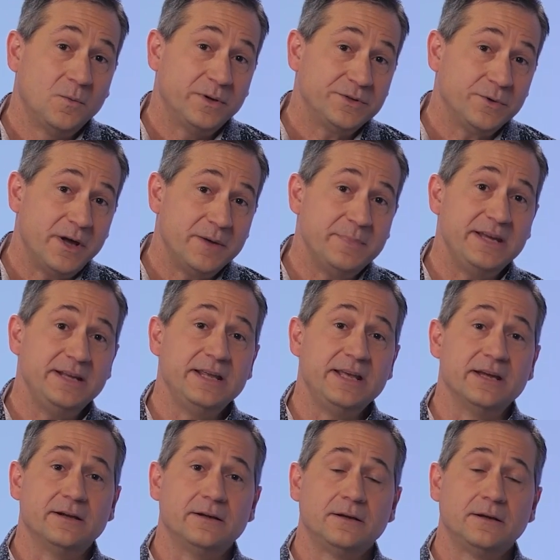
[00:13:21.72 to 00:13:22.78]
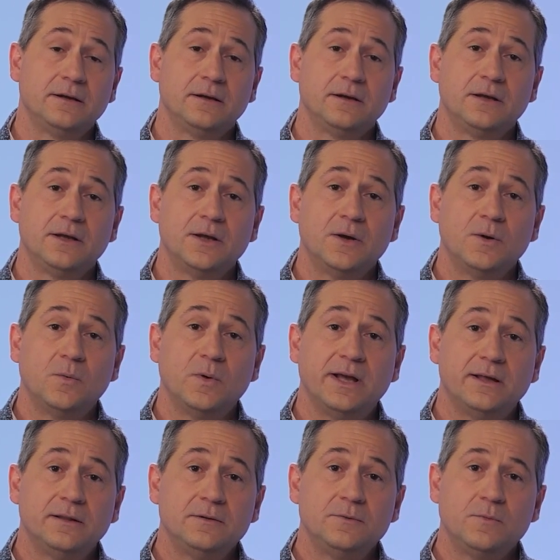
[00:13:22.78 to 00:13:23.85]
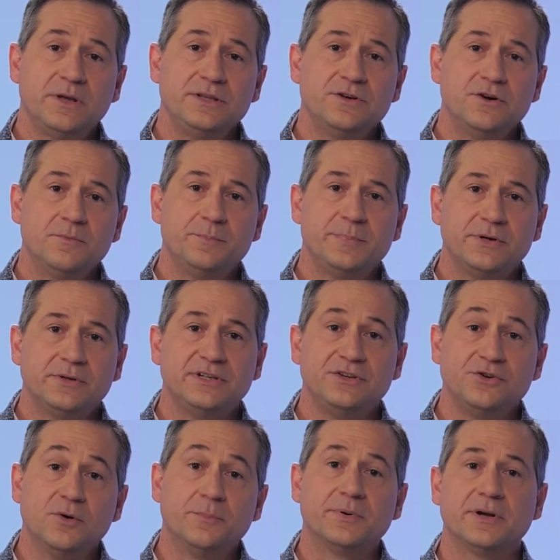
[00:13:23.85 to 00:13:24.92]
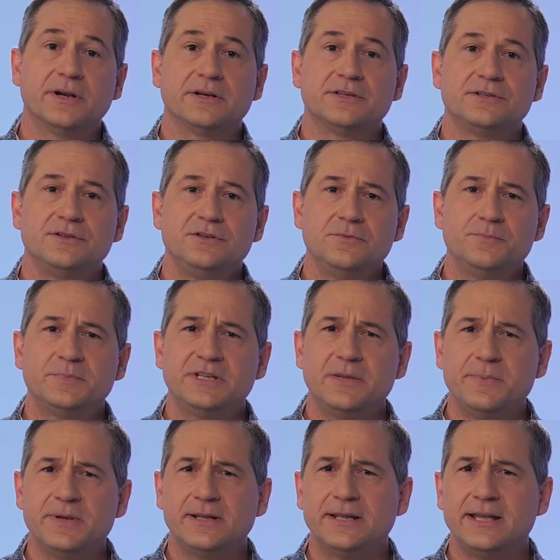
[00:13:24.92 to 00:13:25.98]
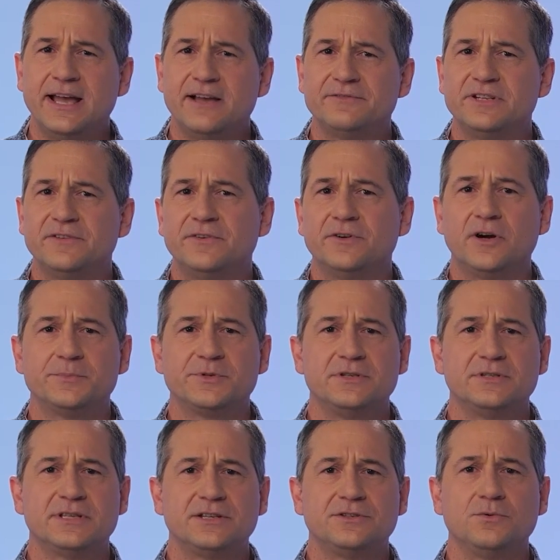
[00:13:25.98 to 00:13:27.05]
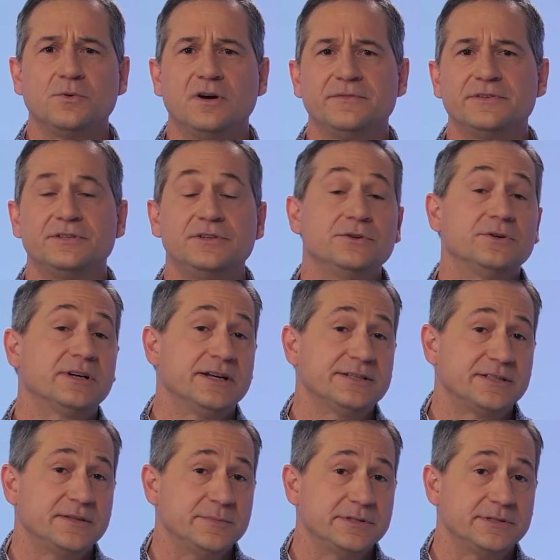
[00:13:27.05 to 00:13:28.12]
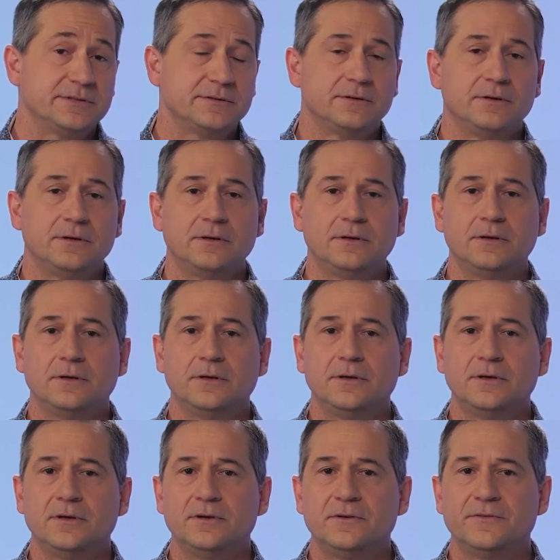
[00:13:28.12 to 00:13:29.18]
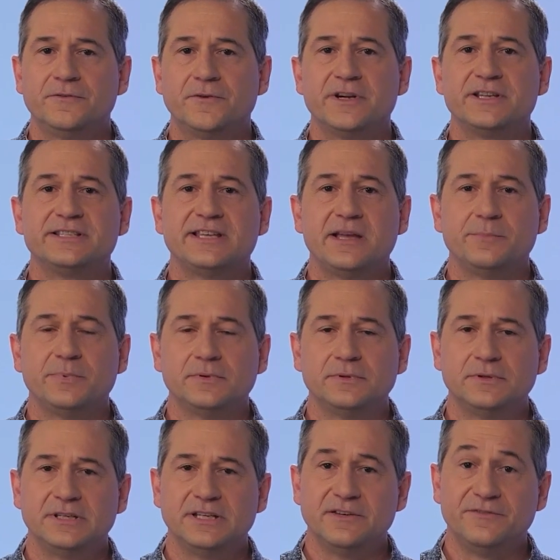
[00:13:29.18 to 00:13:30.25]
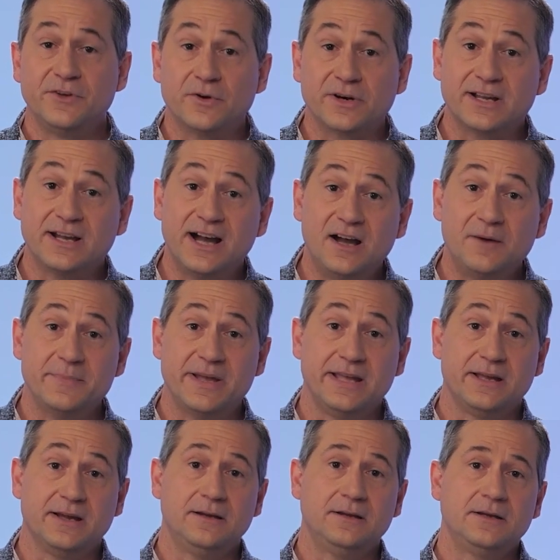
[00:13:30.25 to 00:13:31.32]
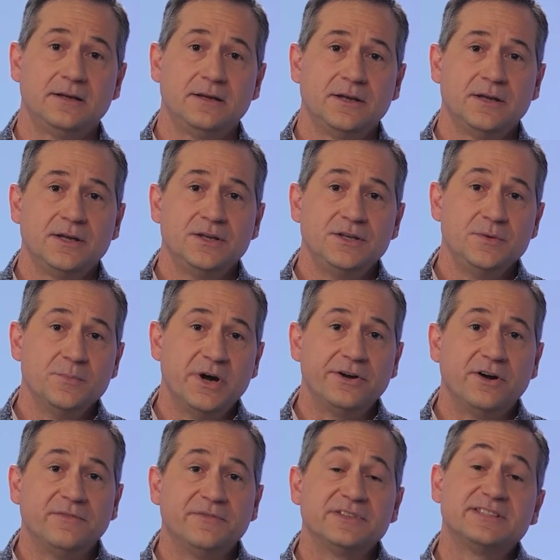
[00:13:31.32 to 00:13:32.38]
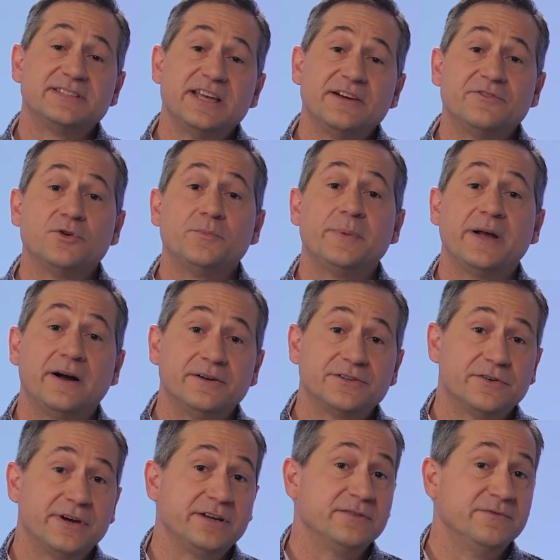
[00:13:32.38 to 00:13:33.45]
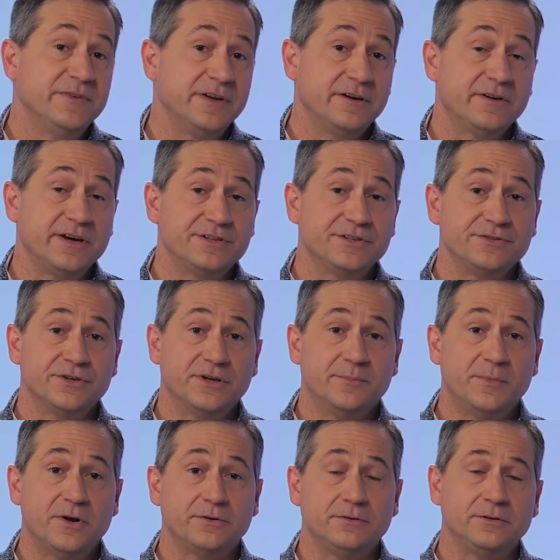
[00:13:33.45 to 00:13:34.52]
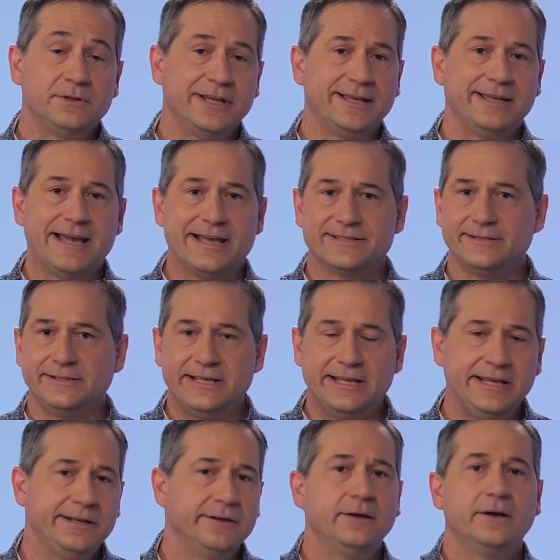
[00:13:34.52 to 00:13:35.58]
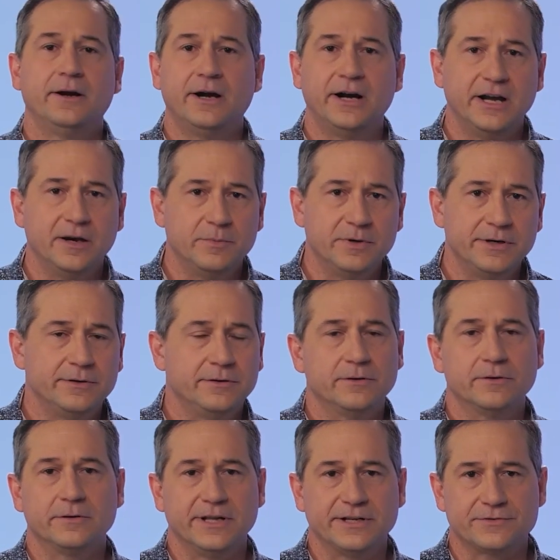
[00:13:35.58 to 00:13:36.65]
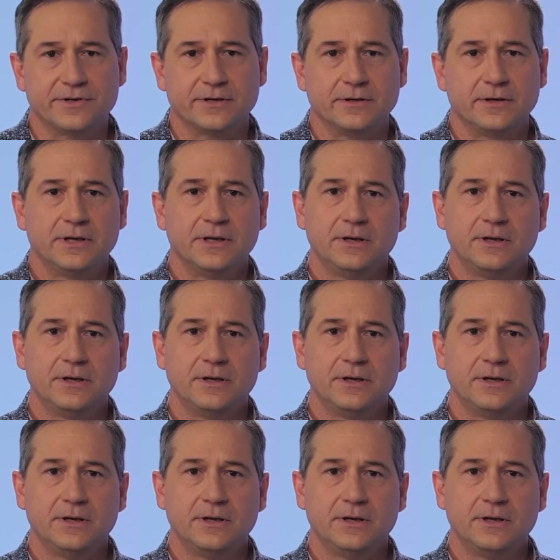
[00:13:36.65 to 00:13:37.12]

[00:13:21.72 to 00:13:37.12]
What do I mean here? Well, when you're building your products, you typically have different options that you offer to your customers. For example, if you're a car maker, you might offer several powertrain configurations on a model, like gasoline, hybrid, or electric.